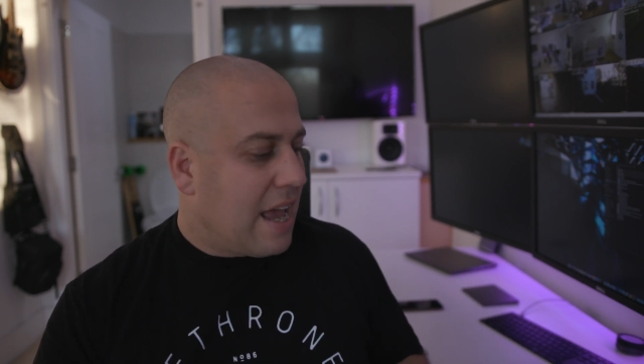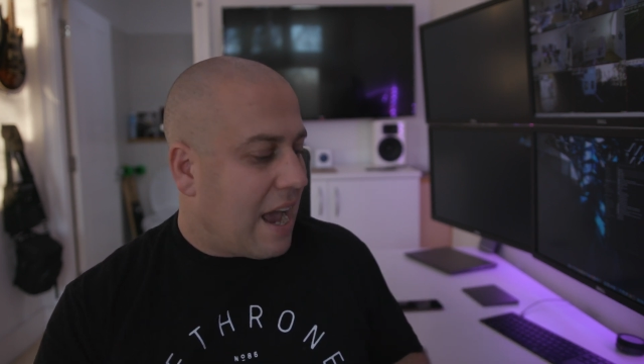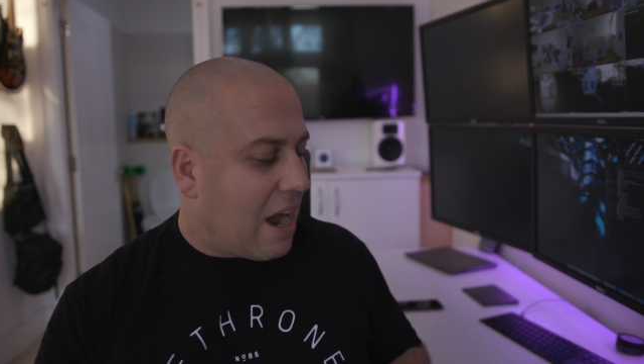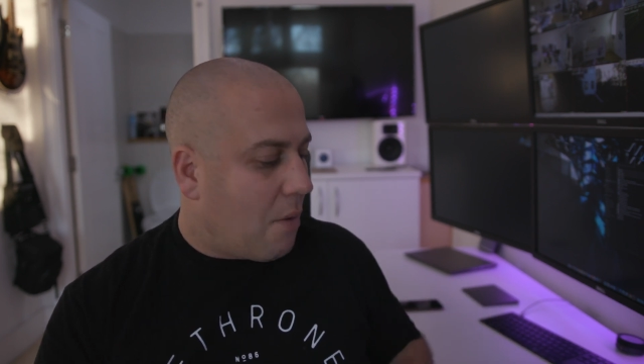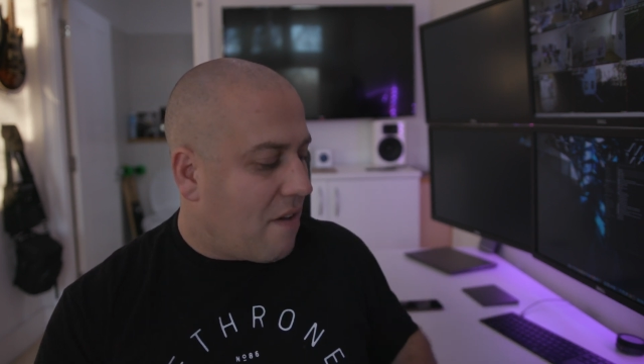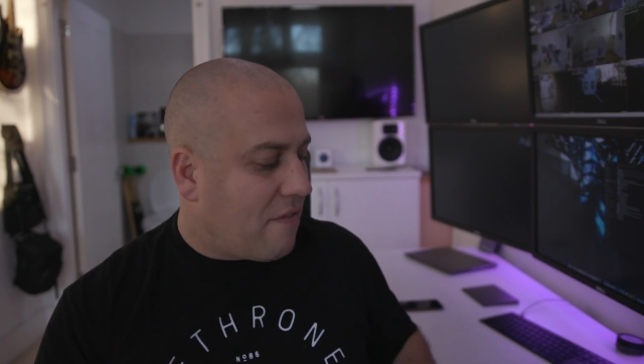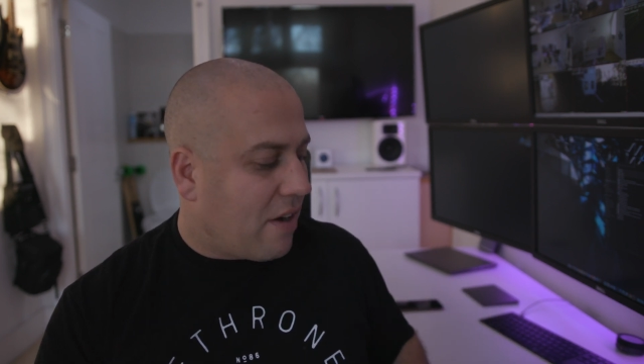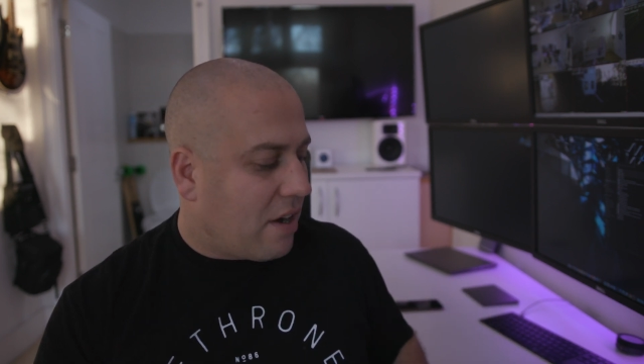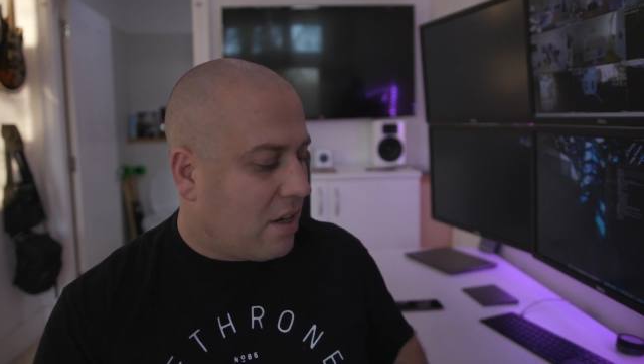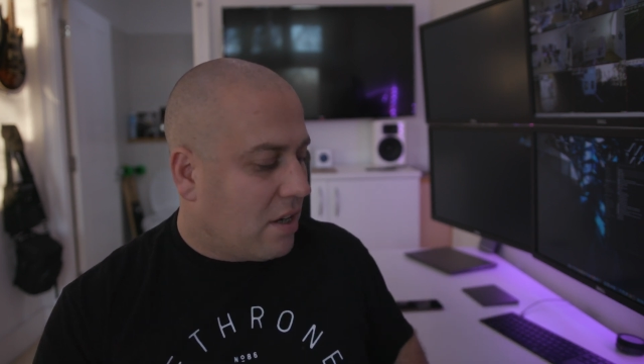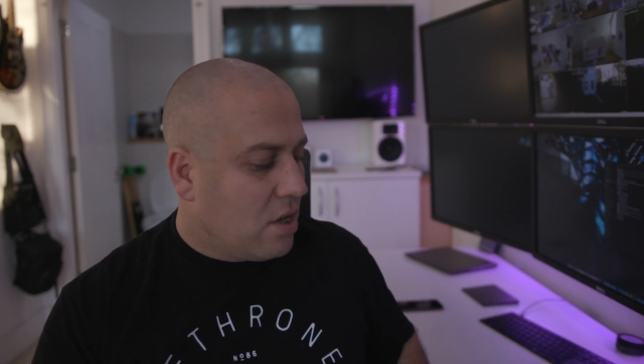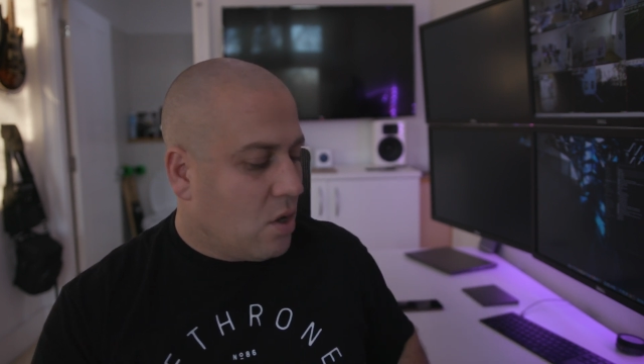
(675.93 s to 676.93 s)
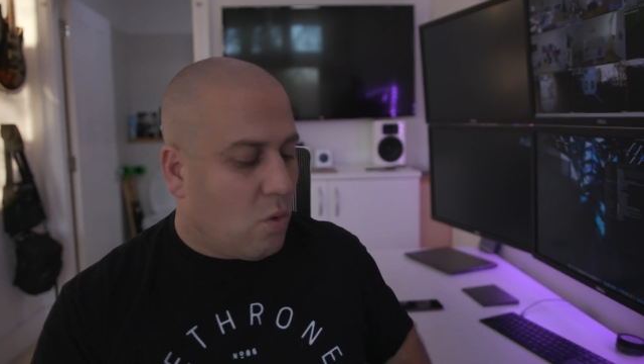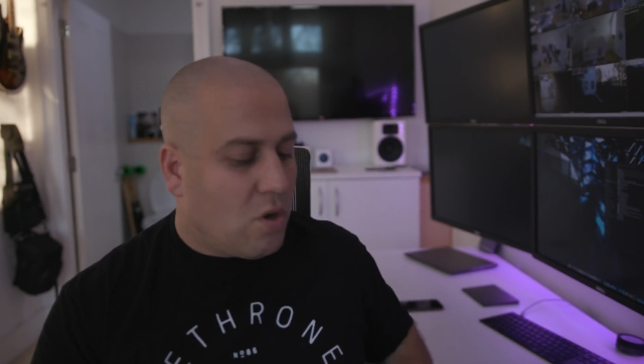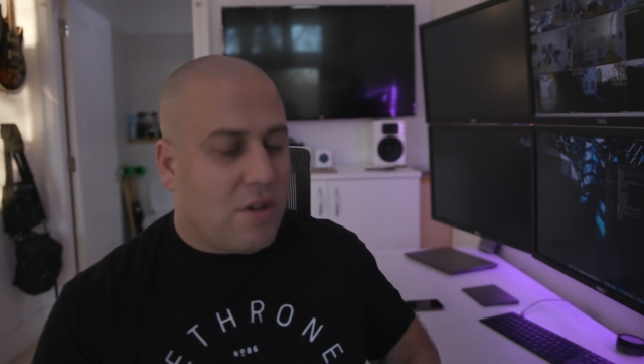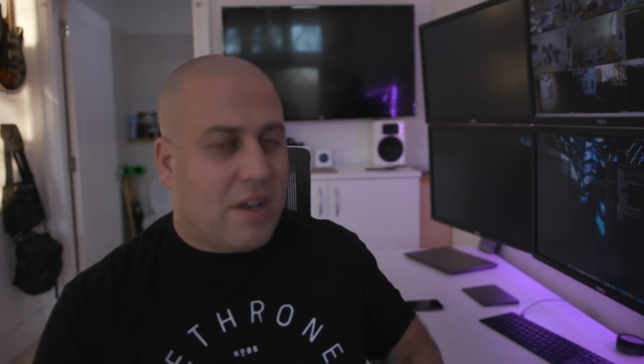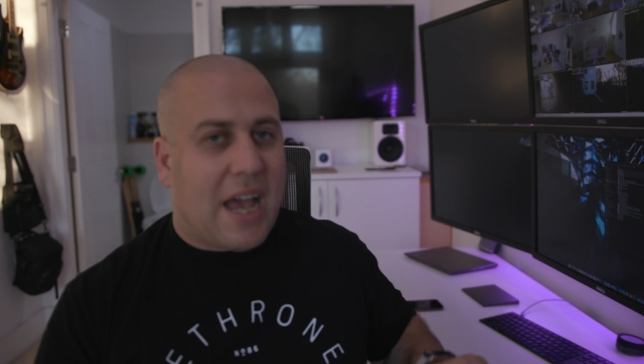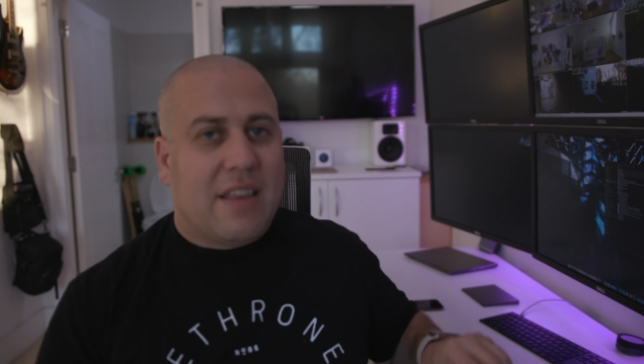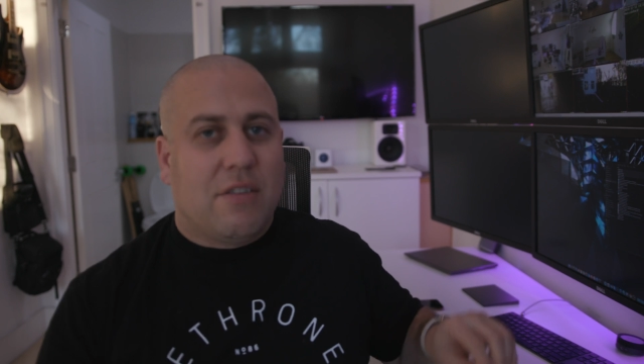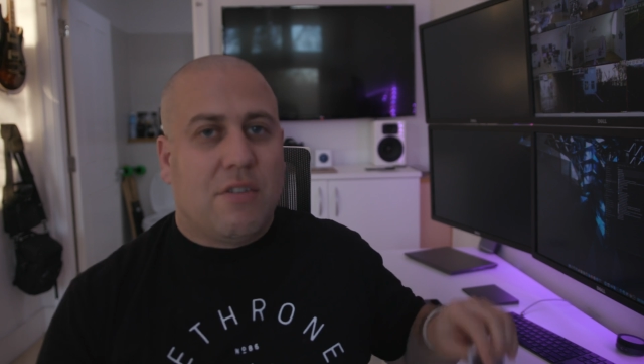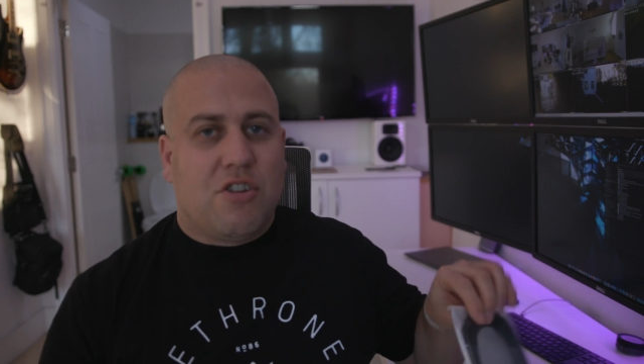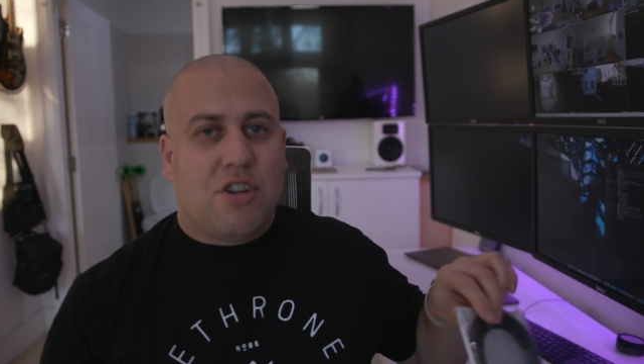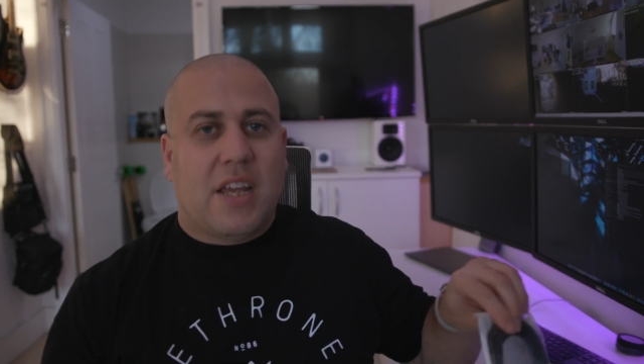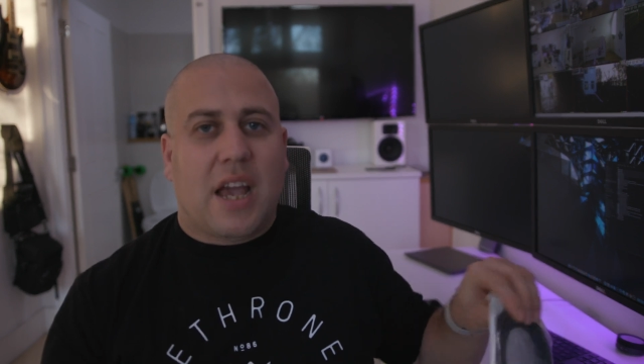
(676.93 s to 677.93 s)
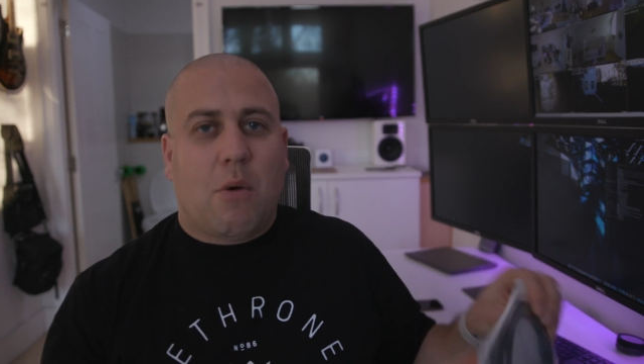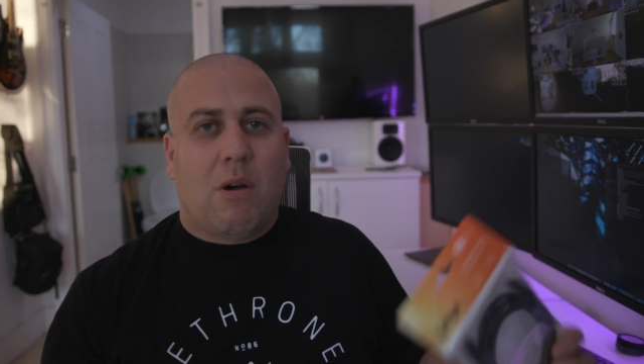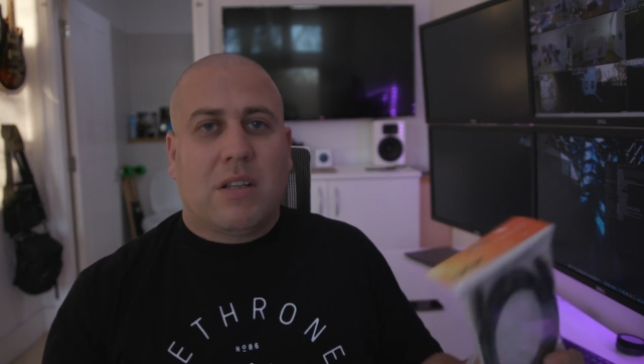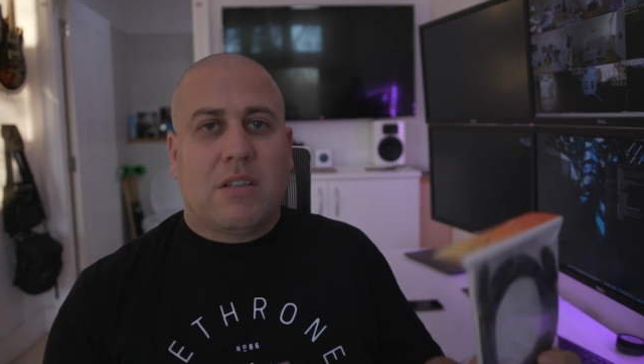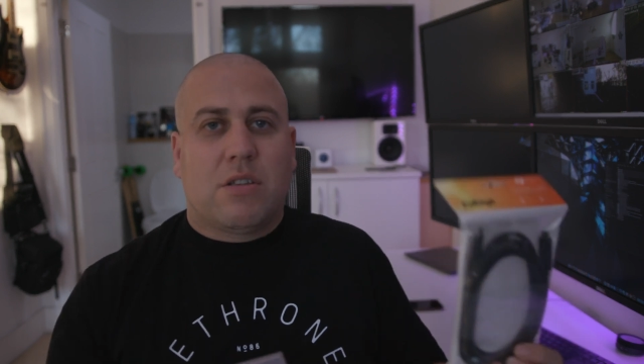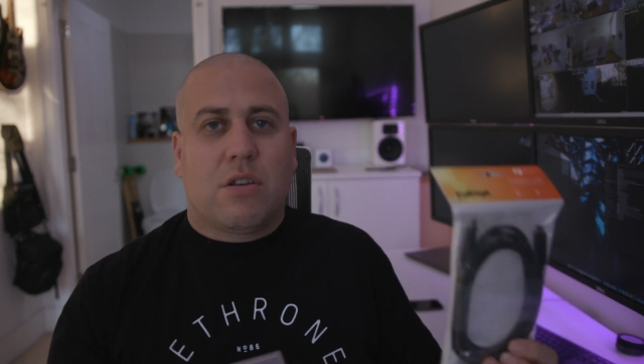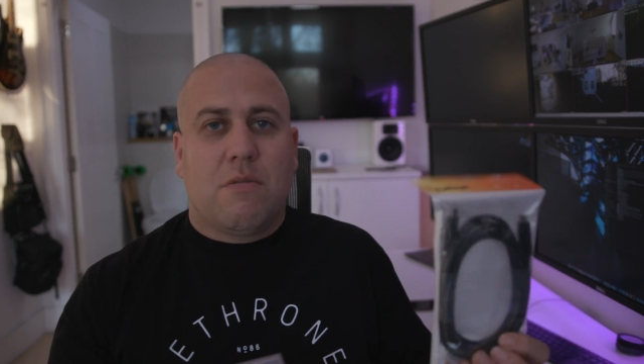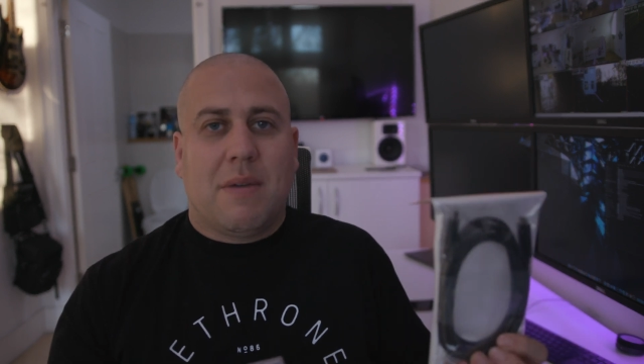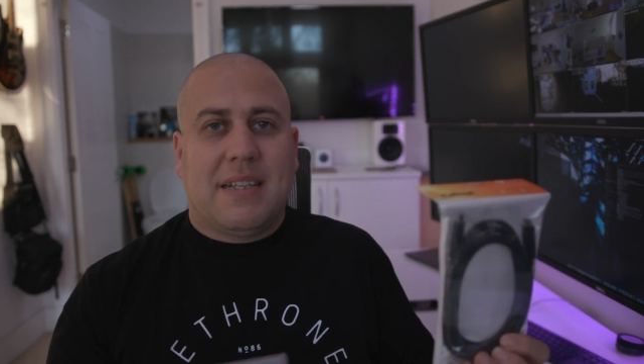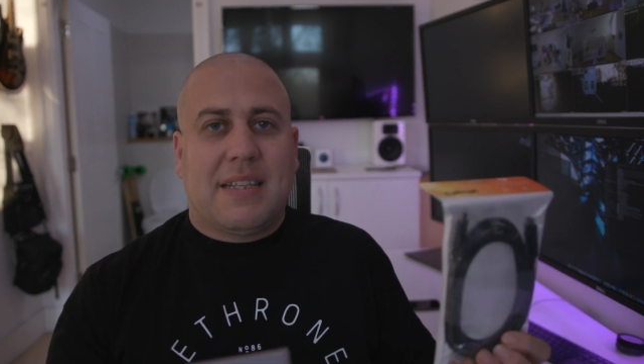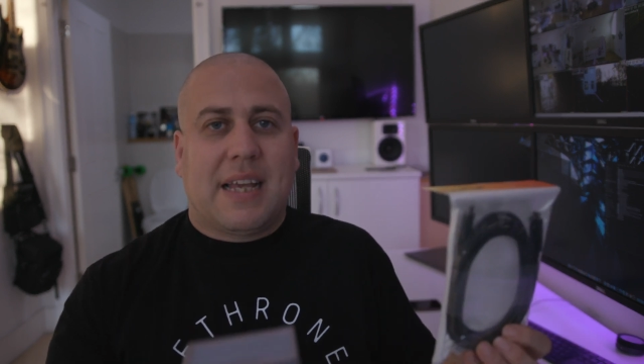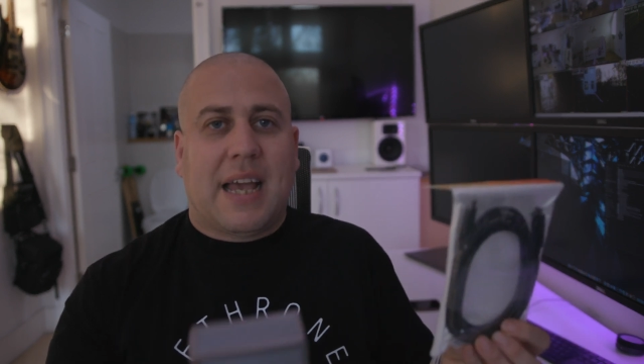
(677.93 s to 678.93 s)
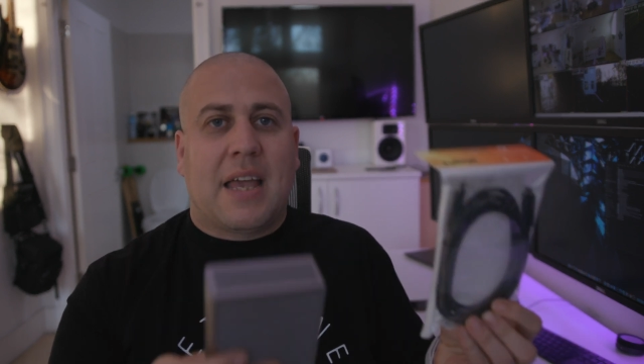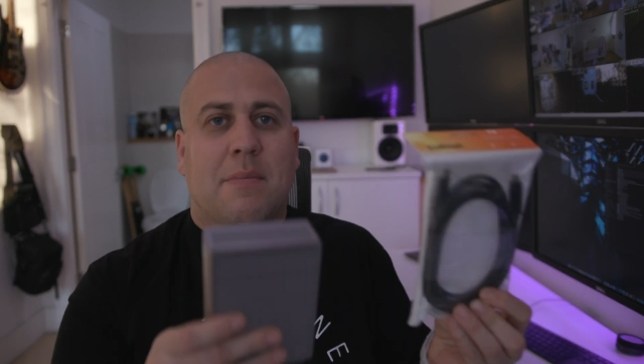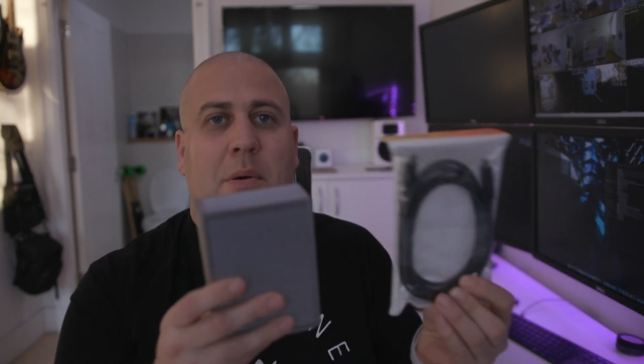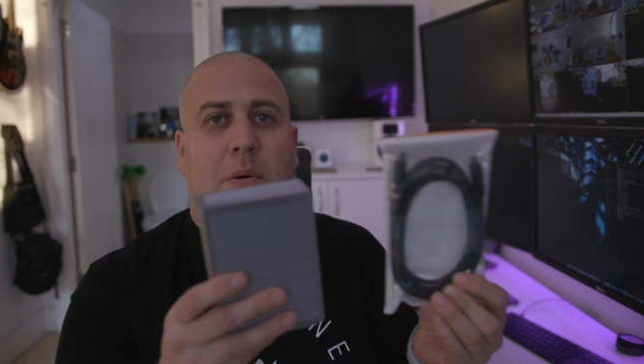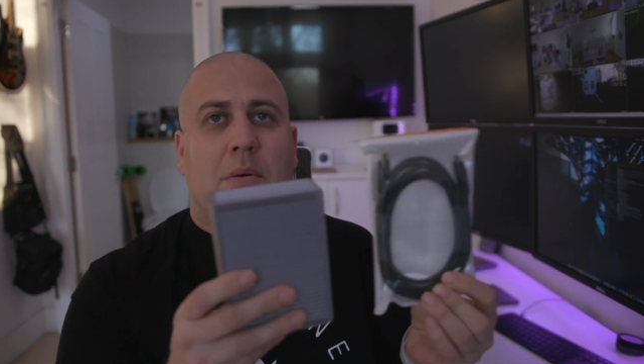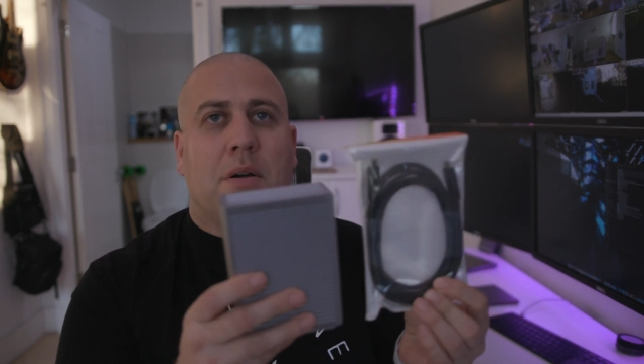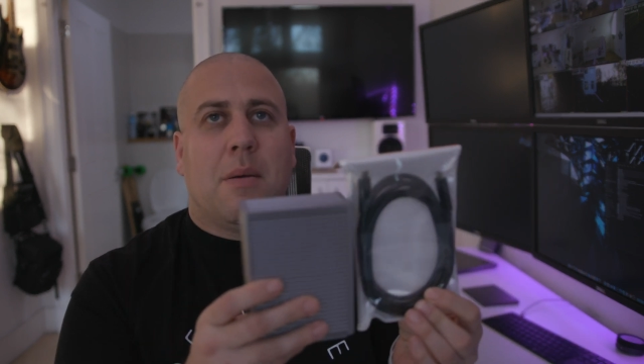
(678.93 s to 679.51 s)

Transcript: However, what you can do is you can get one 2 meter cable,